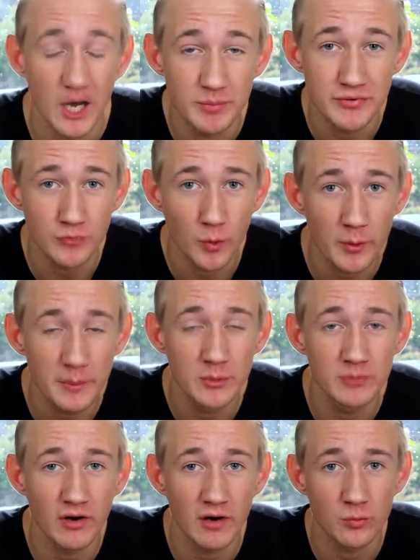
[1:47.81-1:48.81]
Now before we
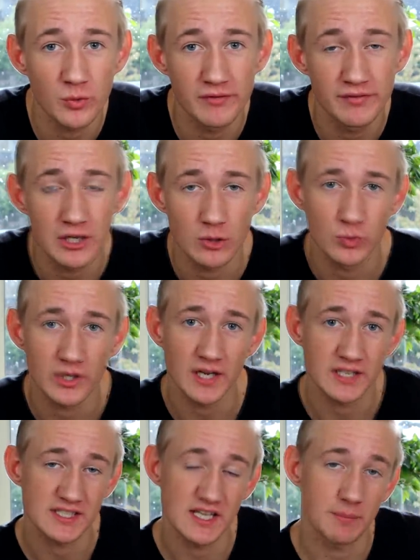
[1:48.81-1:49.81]
move on with the video, we
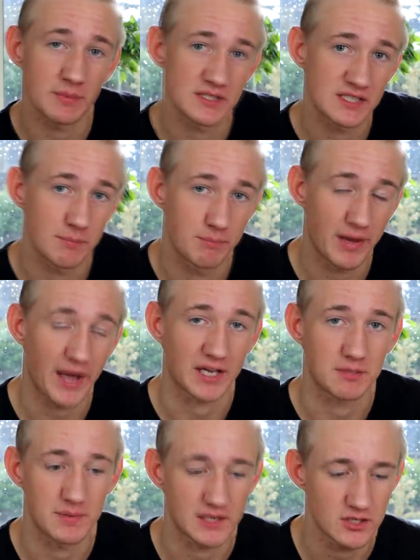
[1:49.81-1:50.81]
got to step a step
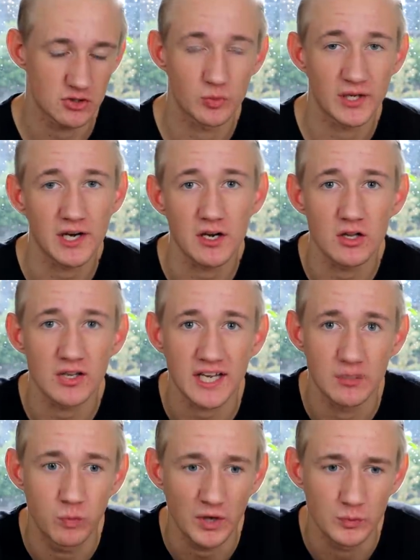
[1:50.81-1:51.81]
back, because we got to look
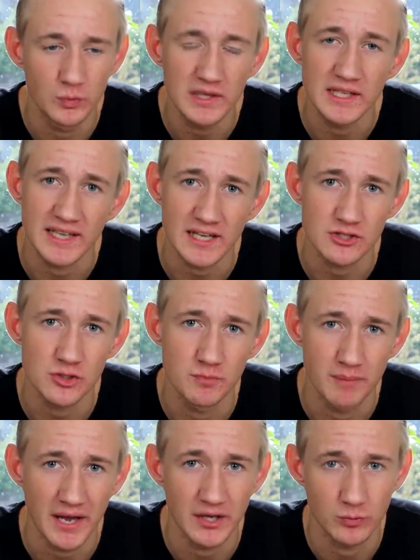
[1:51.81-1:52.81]
at what really gets you
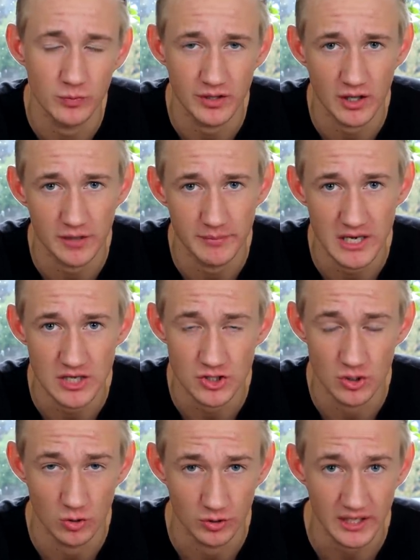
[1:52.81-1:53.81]
banned with
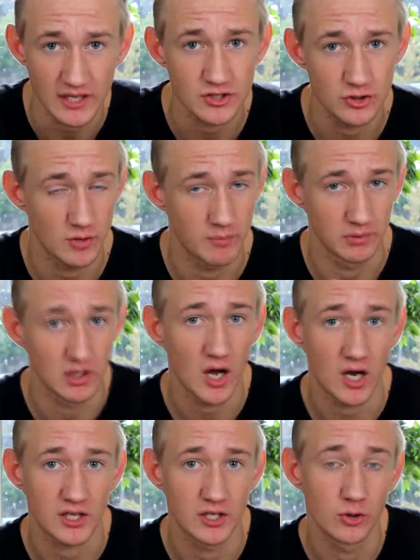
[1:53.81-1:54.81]
automation, or gets you
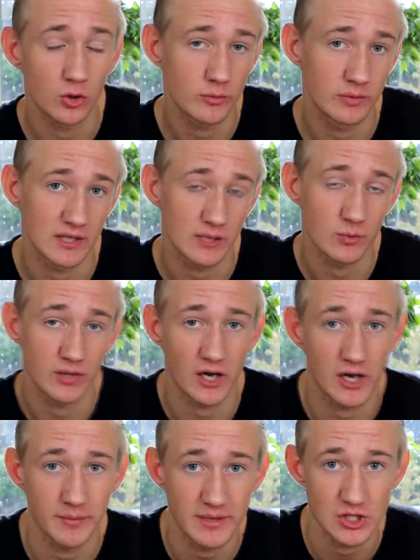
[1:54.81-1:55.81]
blocked normally with
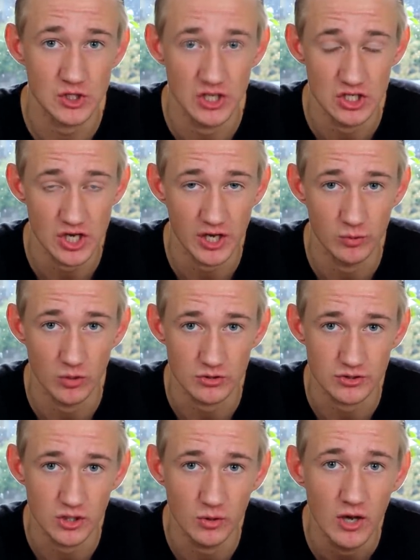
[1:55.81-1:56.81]
automation in general.
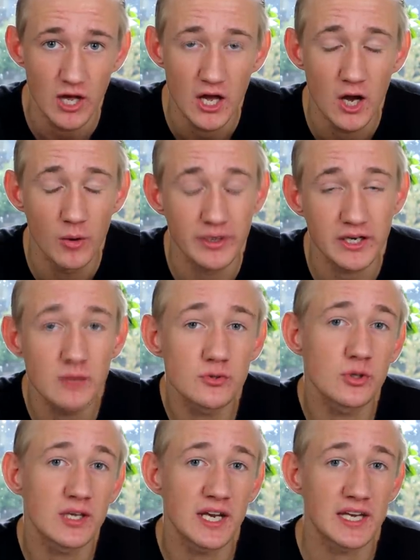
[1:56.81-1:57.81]
So when it comes
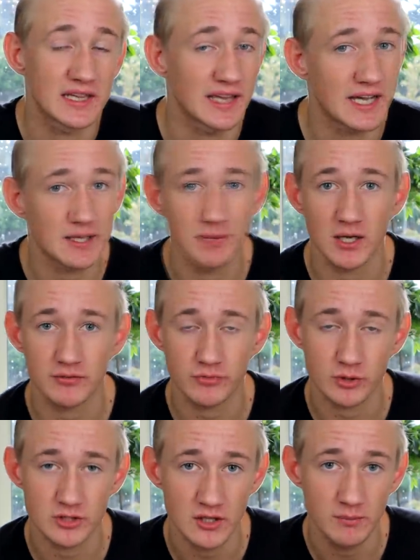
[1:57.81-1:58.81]
to getting like blocked,
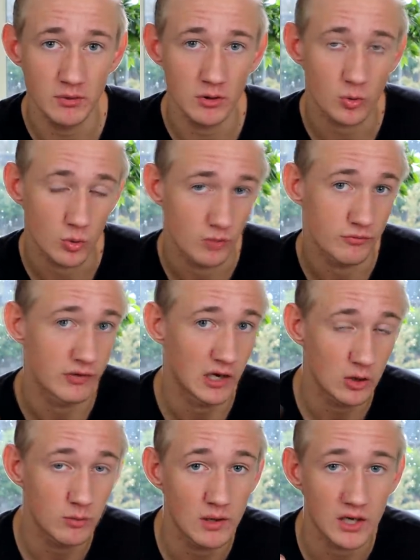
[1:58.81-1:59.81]
for example, or
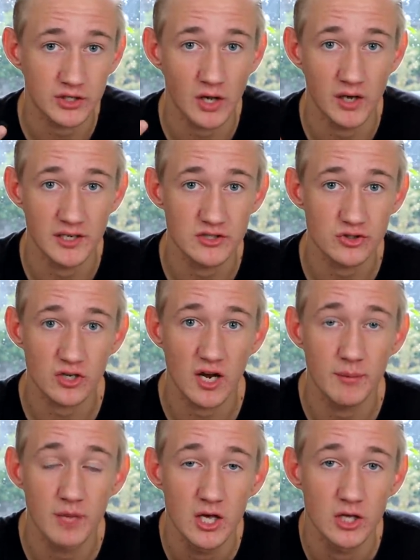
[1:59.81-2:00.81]
follow blocked on
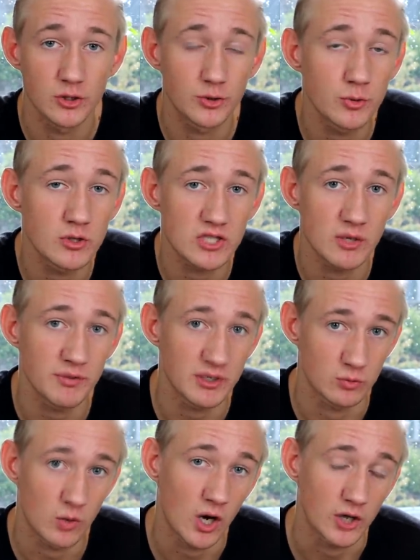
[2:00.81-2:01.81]
Instagram, you're doing
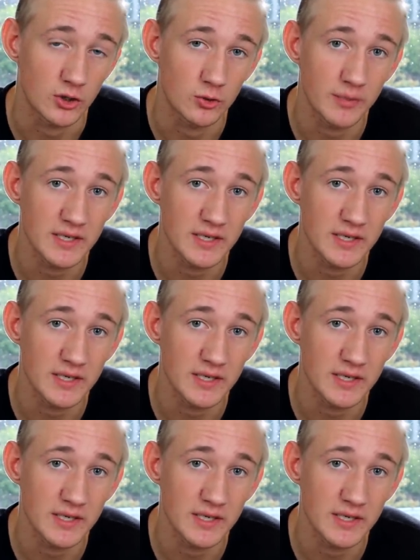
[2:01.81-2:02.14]
something wrong. You're